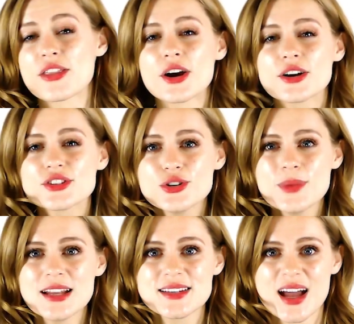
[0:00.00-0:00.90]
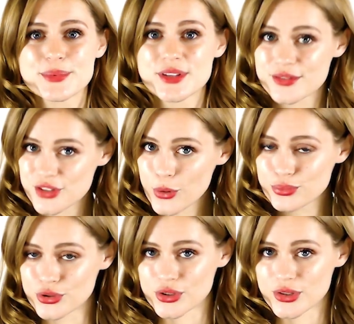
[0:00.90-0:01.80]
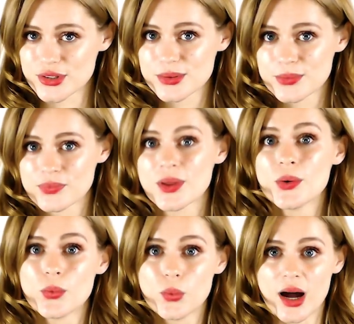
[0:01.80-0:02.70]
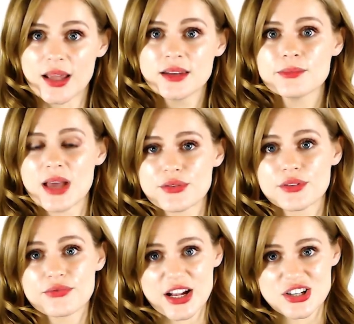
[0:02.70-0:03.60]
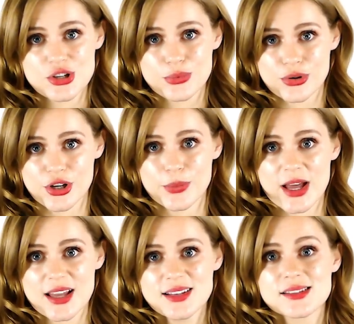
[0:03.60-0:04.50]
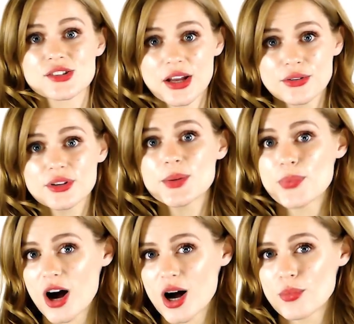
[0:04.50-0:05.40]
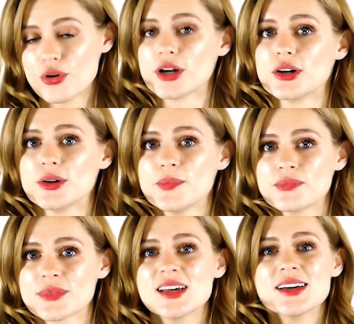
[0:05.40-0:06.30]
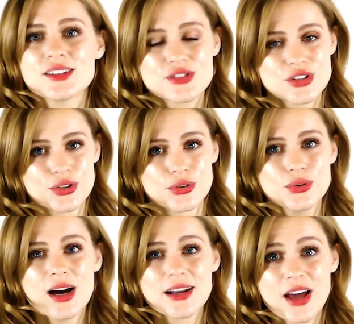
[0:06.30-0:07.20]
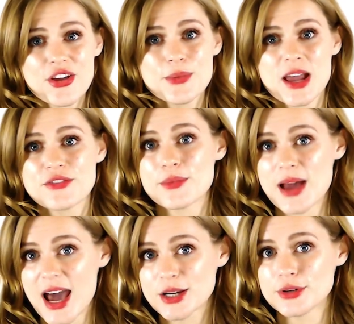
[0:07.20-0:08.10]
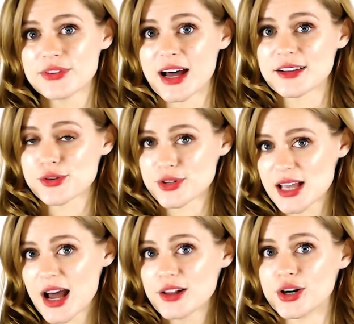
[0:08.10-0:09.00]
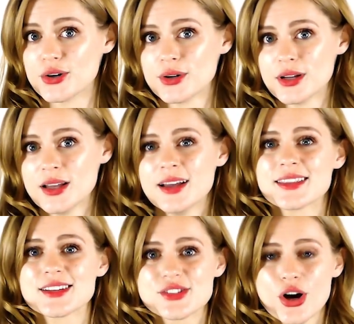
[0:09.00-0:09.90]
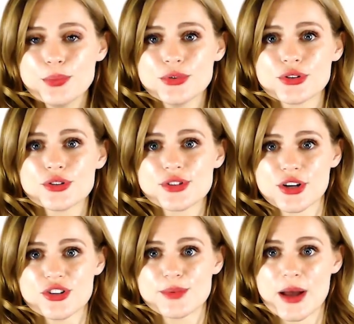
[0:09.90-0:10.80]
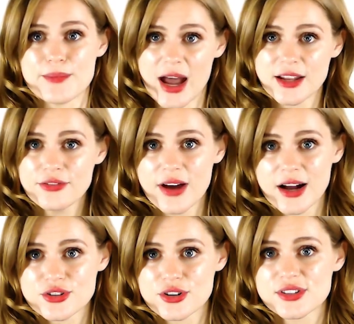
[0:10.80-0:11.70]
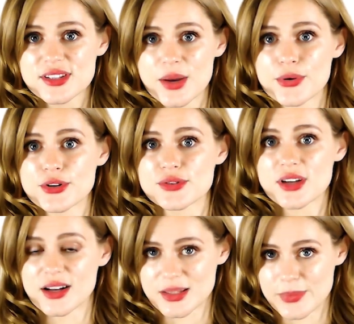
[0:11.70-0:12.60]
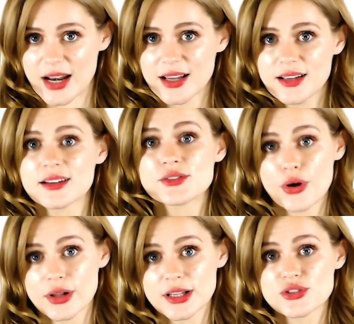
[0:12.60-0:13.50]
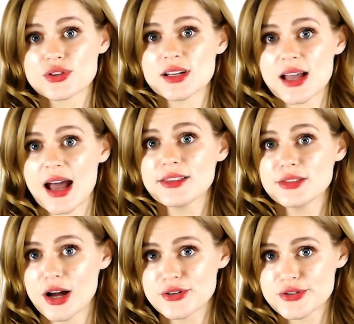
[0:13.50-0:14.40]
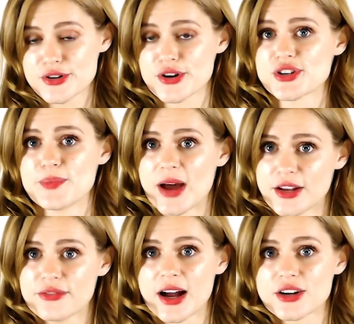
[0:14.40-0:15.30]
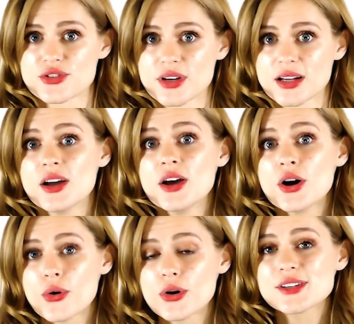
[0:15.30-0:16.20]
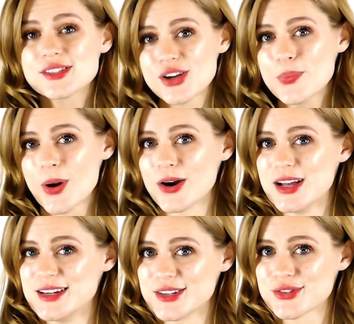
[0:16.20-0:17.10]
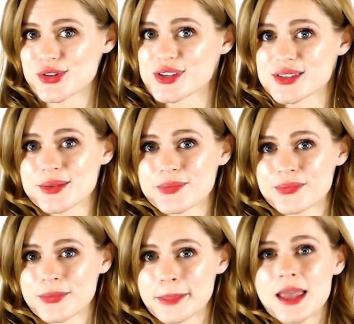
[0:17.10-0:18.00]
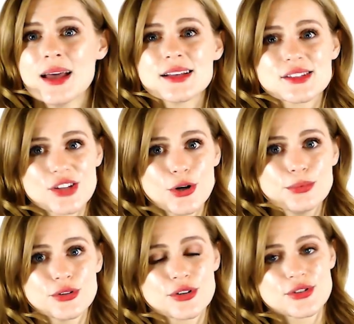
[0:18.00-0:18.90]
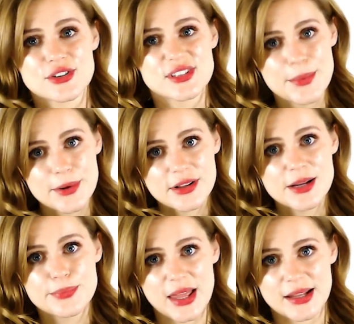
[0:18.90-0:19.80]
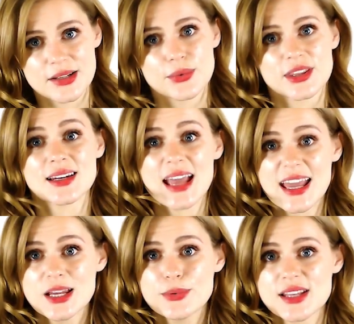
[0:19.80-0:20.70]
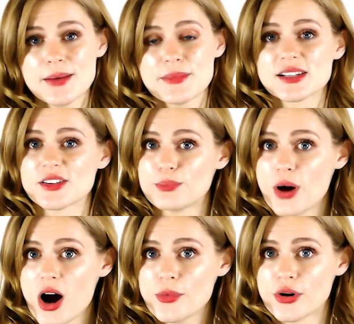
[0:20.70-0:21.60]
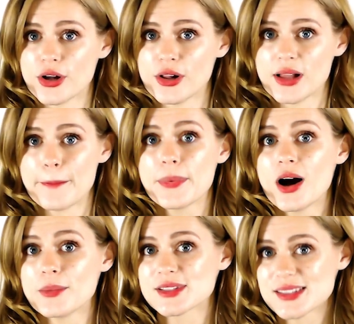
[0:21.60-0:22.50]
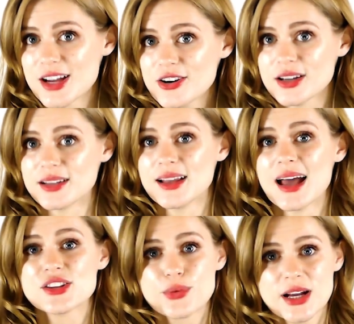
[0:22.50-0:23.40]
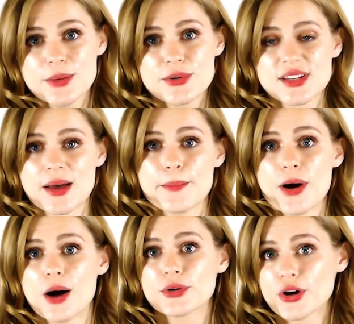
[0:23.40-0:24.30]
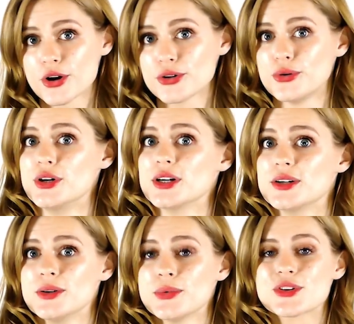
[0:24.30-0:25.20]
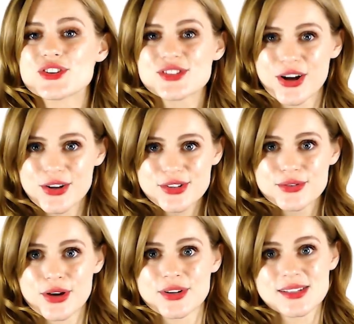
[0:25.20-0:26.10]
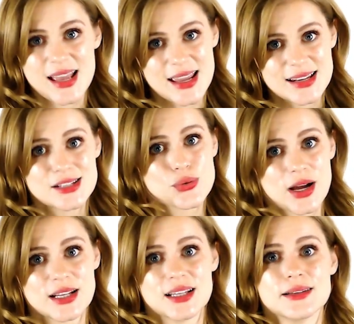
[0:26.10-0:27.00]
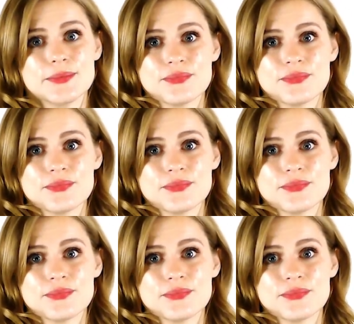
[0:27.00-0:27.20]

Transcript: There are two main types of soap noodles. One, made with vegetable oil base, generally palm oil. Two, another made from animal fats or tallow. The soap noodles are used by manufacturers that produce cosmetic, toiletry, and laundry detergent manufacturing or soap bar industries. Soap noodles are typically blended with an eighty percent mix of palm oil and palm stearin and twenty percent palm kernel oil, which is also known as eighty twenty.